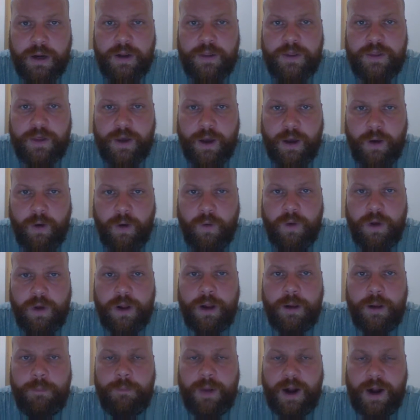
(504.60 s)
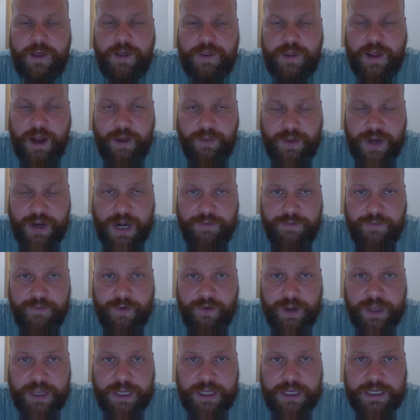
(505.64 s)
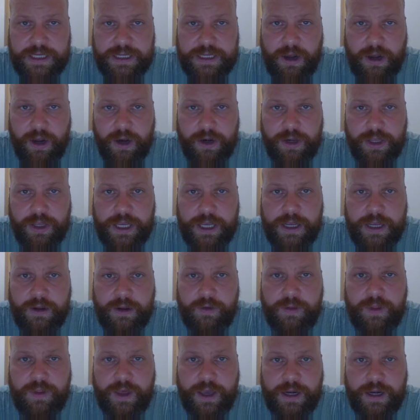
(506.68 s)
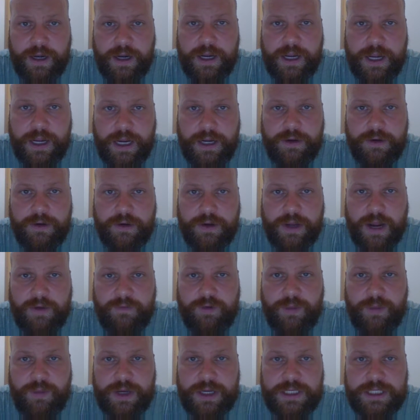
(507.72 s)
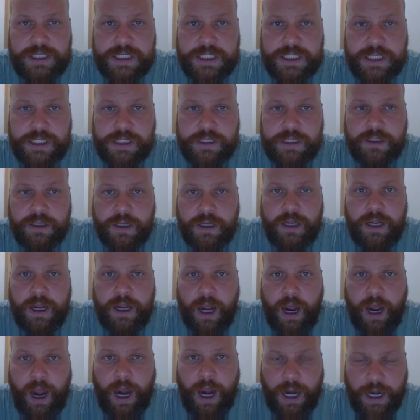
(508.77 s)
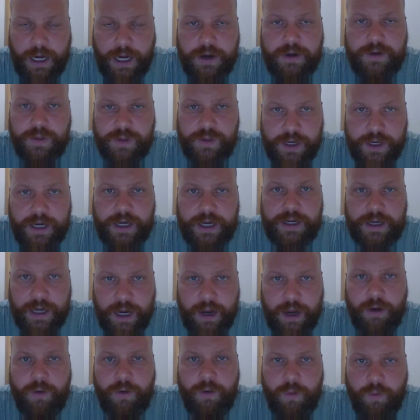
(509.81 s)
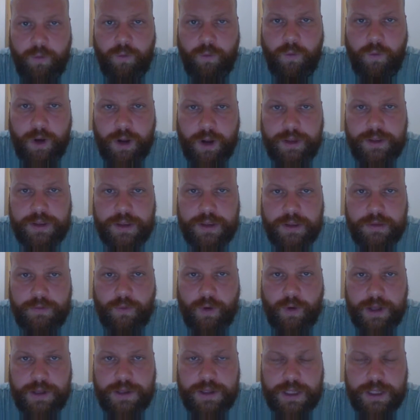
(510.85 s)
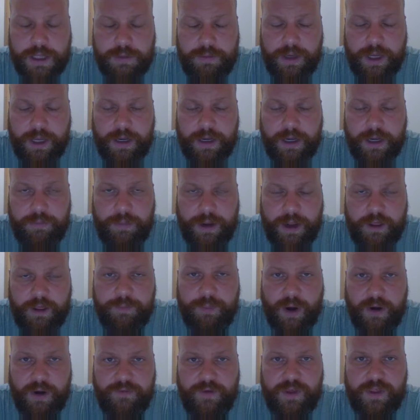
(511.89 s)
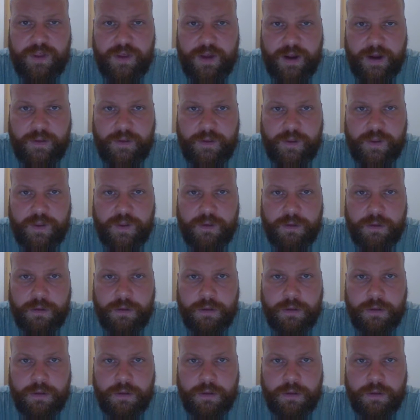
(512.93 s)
So my South African colleague who said, I hate your government, I understand now what she meant. It makes perfect sense.